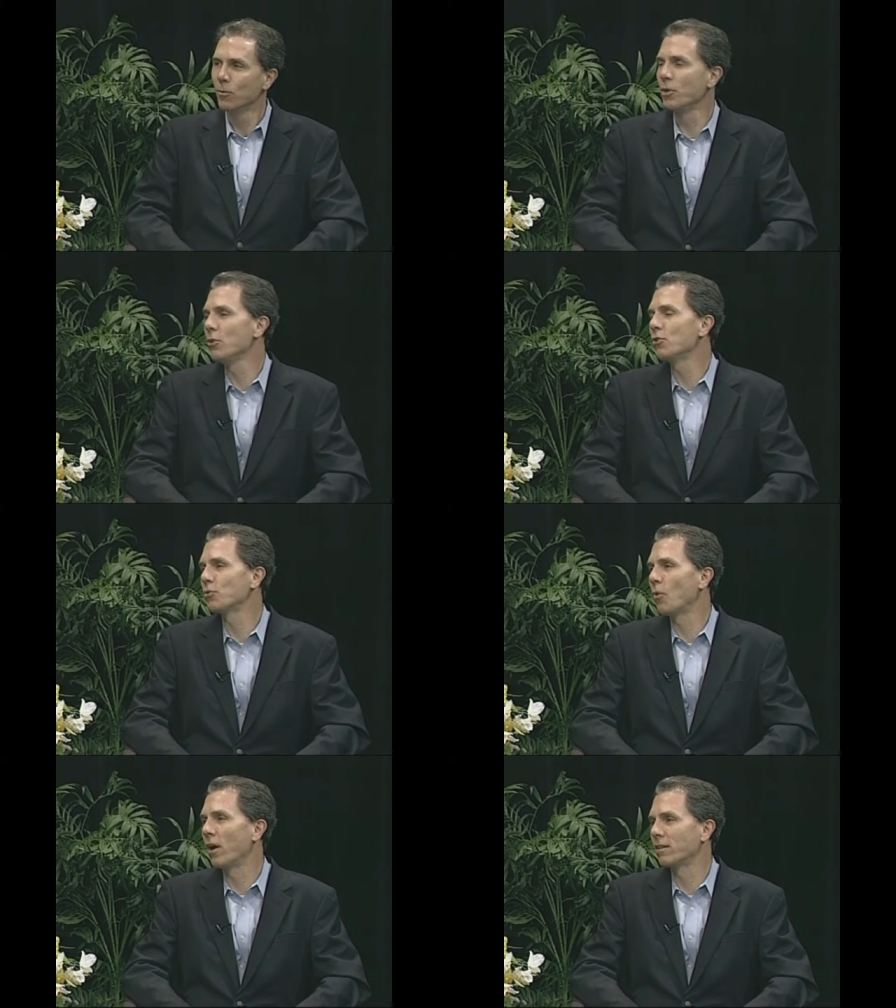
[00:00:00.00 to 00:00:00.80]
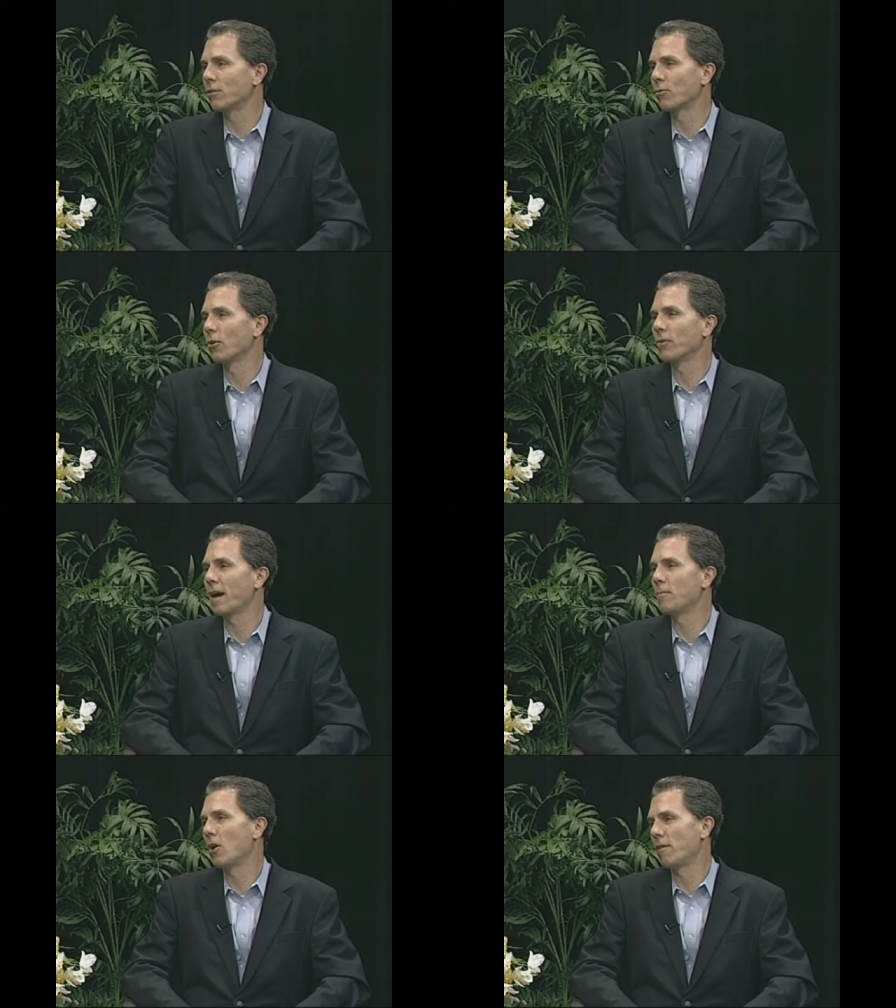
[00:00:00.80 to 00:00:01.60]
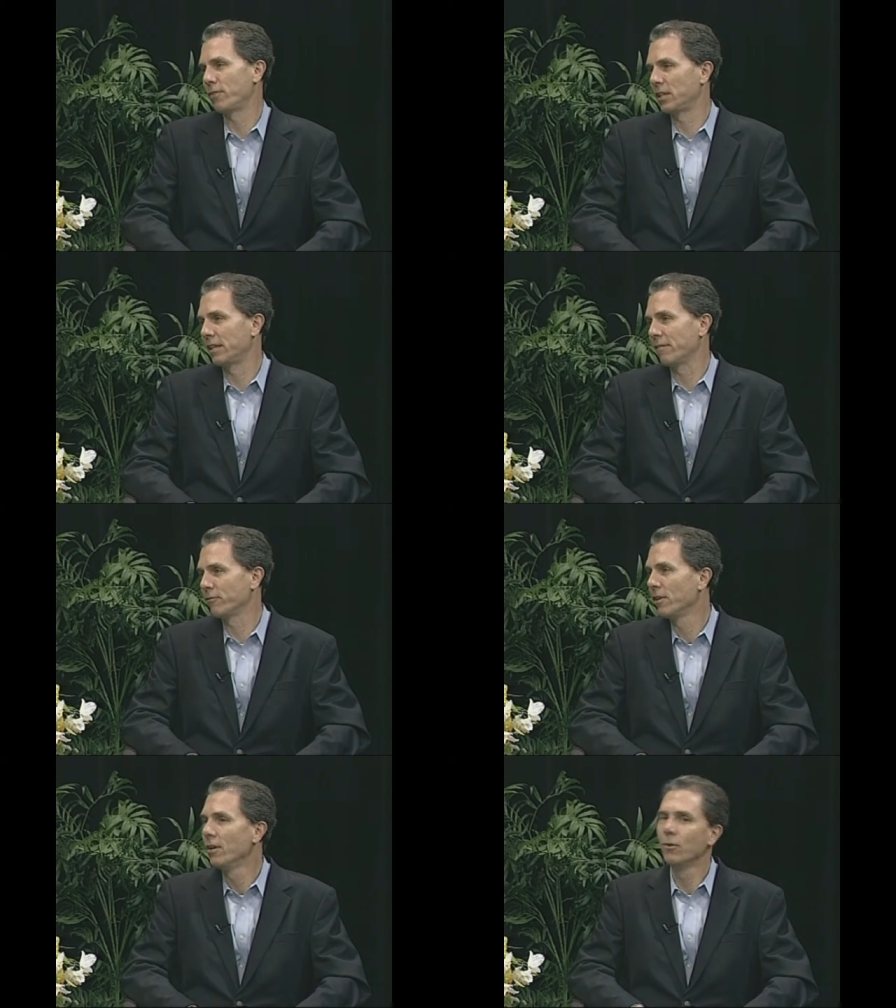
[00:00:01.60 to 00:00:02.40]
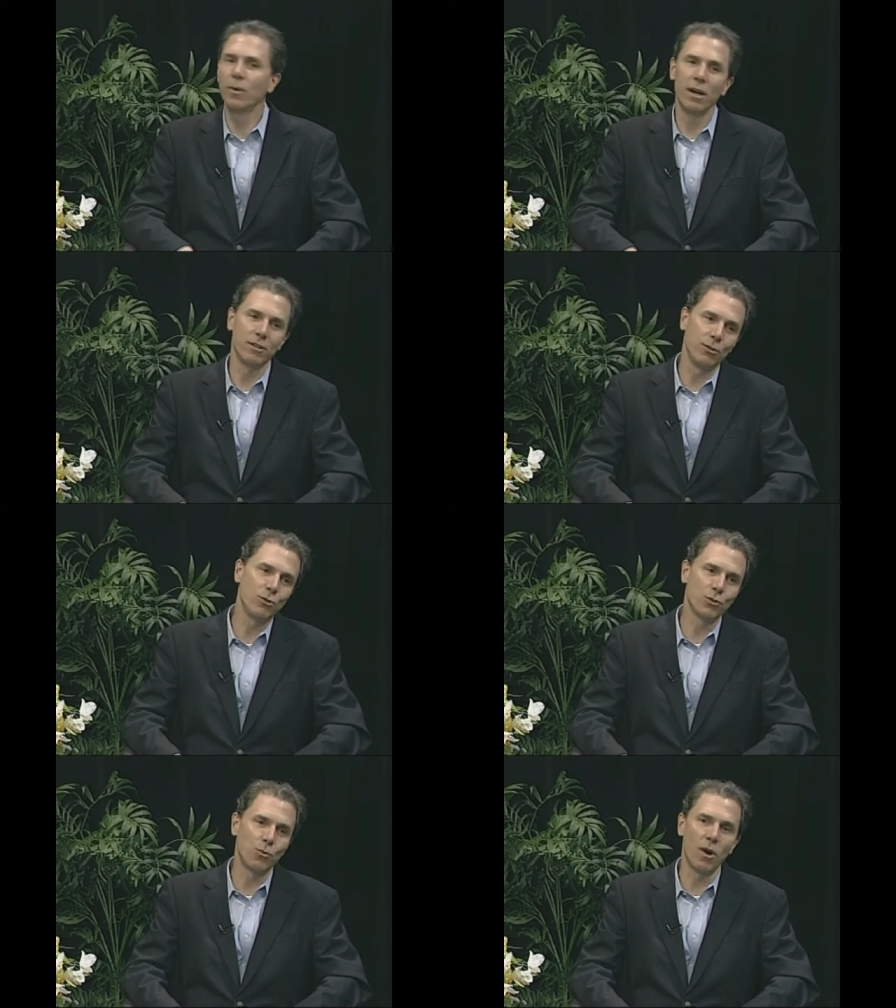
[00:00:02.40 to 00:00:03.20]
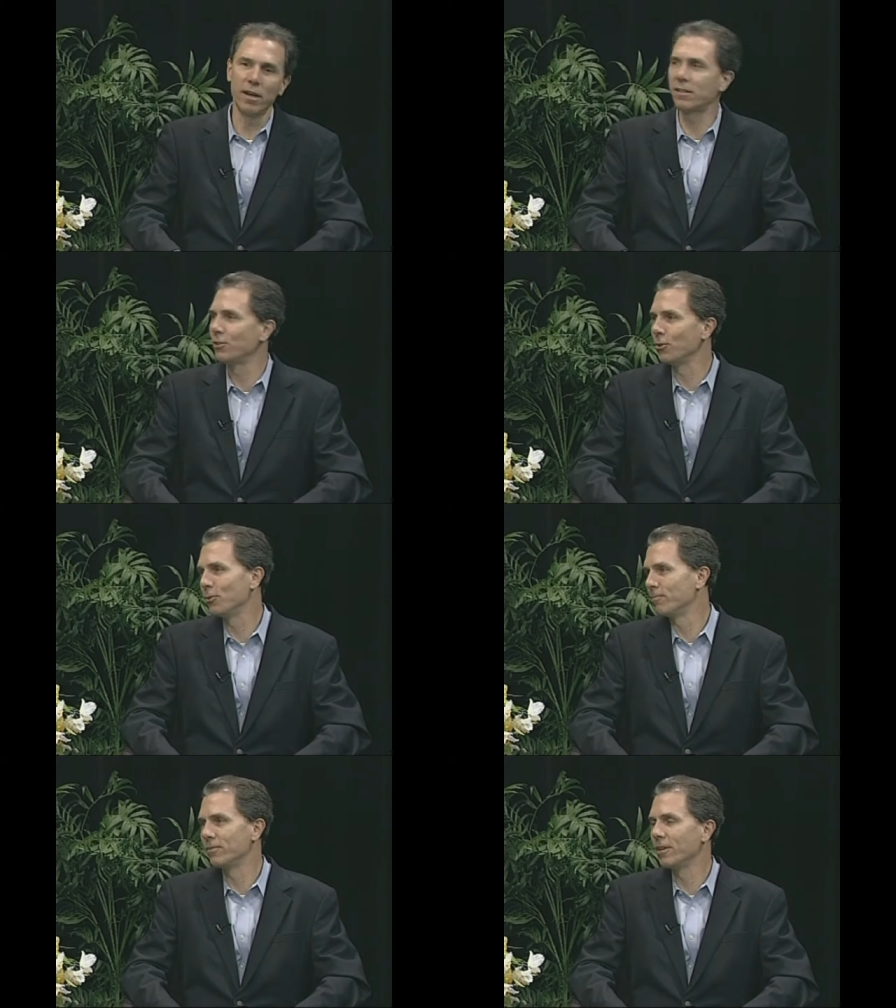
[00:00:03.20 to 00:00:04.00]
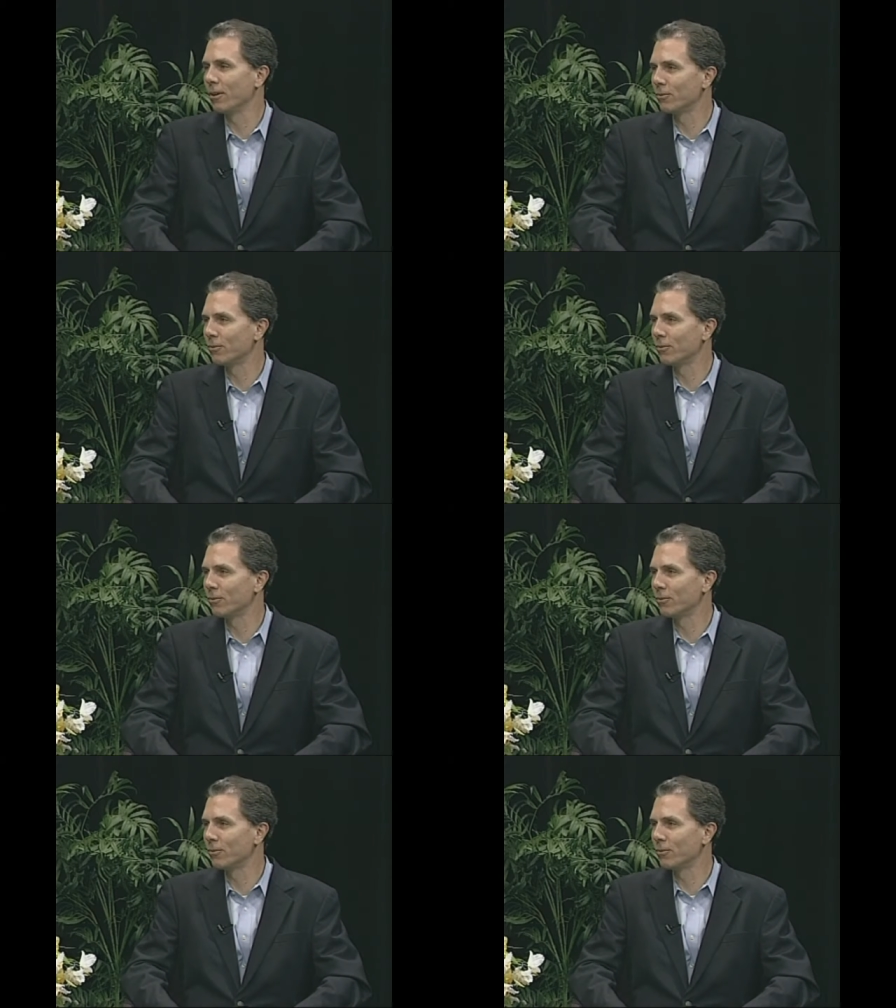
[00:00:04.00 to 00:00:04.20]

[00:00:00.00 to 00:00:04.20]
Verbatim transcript: Well, you just want to throw grandma off a cliff. Well, you just want to, you